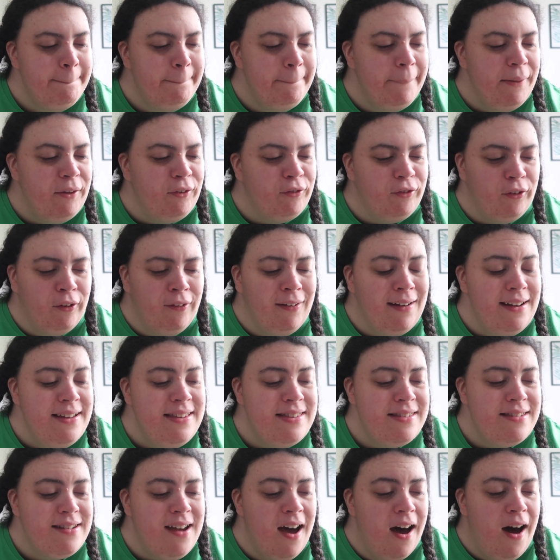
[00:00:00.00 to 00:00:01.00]
before I
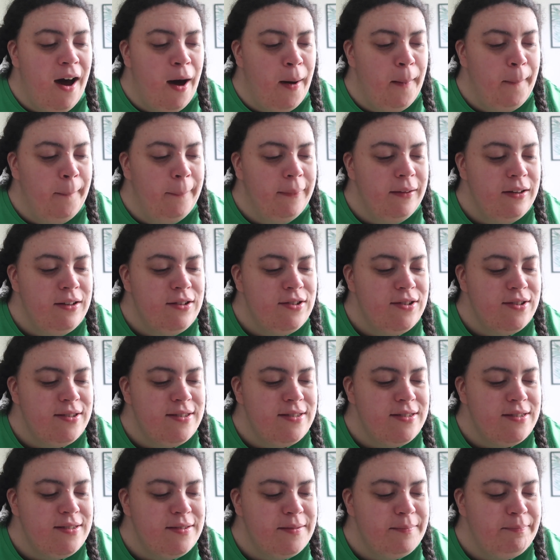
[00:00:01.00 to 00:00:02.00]
start,
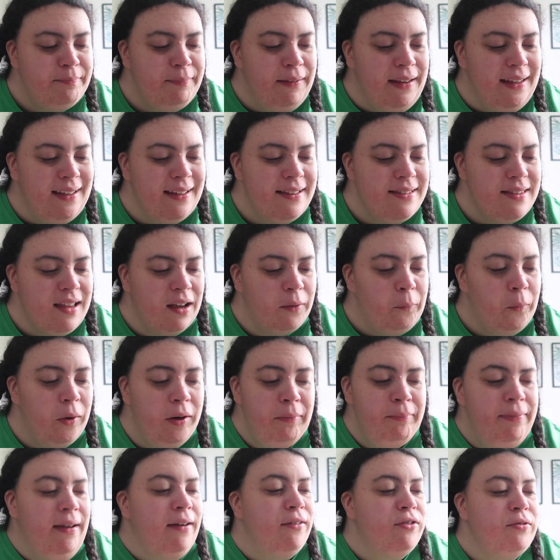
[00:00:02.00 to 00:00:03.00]
just because I
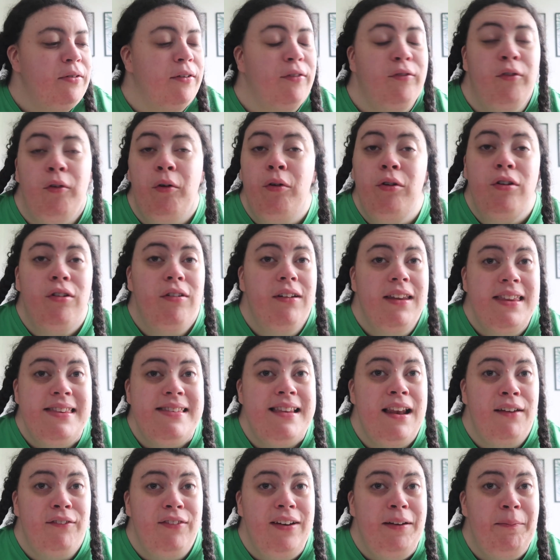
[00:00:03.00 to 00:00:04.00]
wouldn't be able to afford all
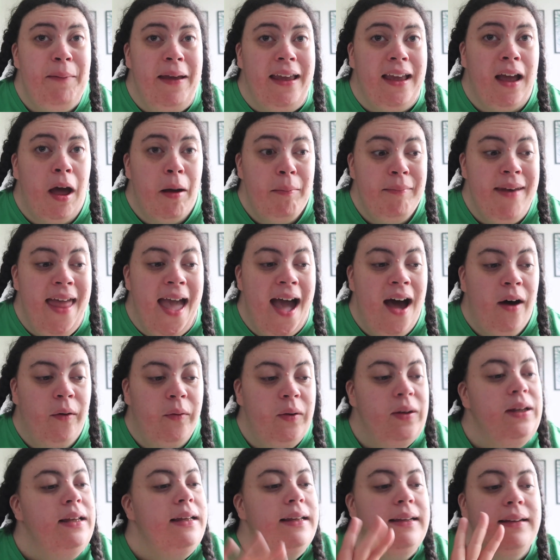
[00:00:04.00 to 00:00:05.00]
this lovely makeup
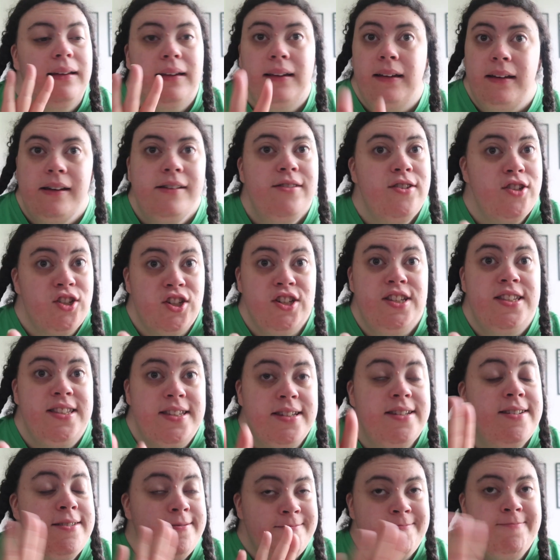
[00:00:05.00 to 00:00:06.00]
now.
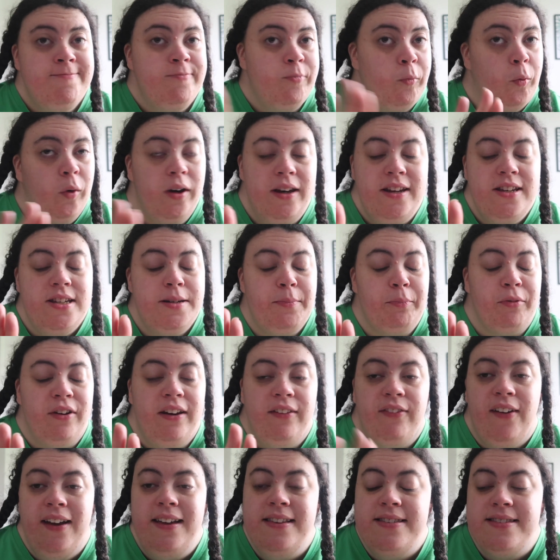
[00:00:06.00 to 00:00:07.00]
Just wanted to
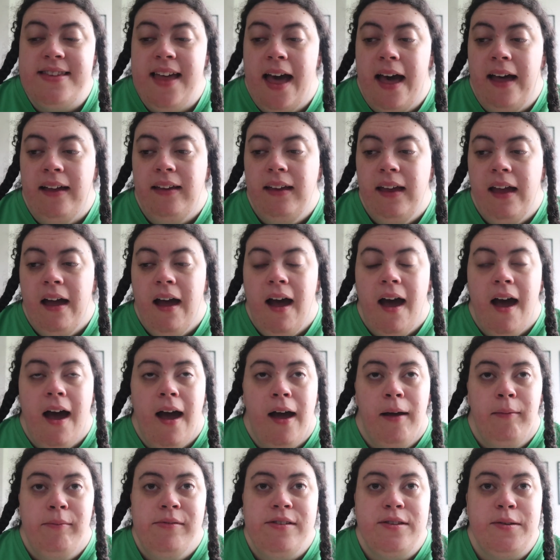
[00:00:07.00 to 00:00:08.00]
preface that.
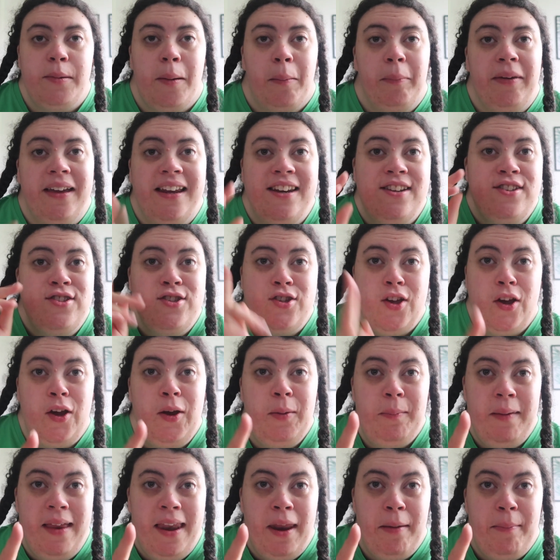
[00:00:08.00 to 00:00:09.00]
So I'm gonna
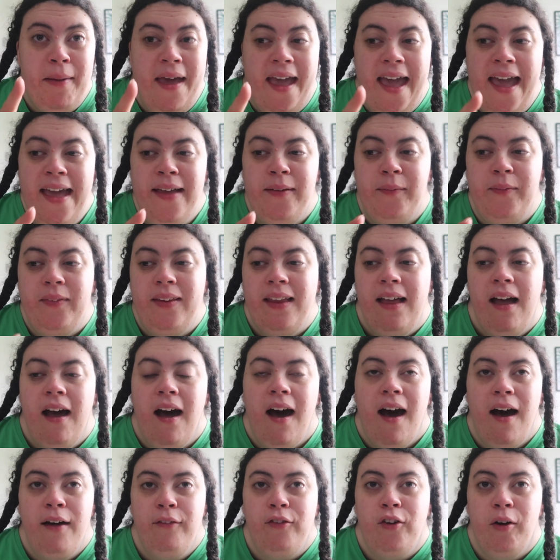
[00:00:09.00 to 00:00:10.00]
zoom in a bit.
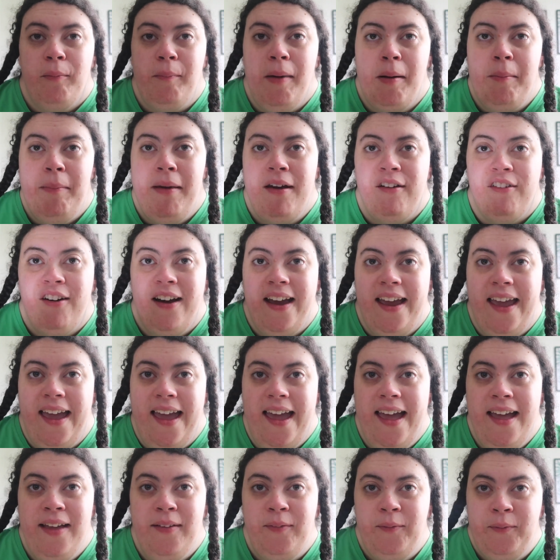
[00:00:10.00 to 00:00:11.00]
I've got my mirror
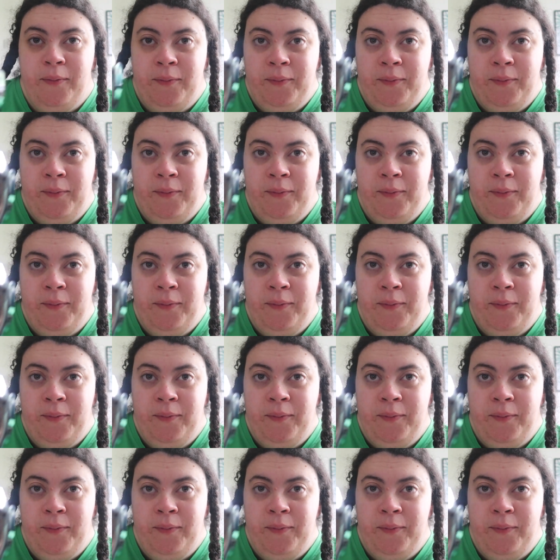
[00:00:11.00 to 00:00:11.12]
here.